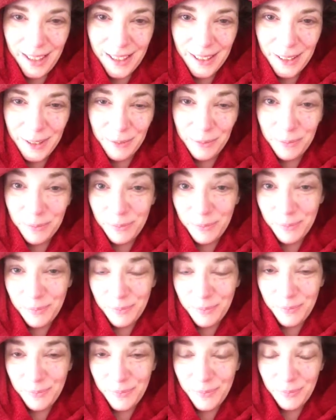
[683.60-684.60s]
can
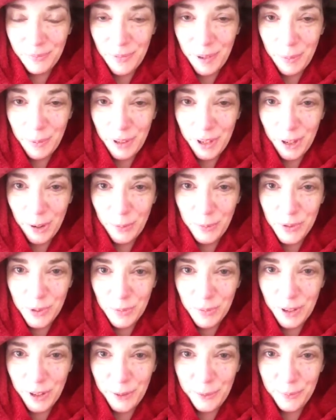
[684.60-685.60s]
maybe help
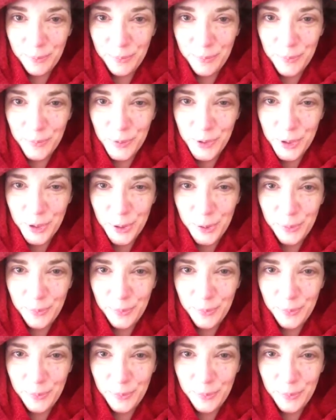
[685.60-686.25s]
somehow. So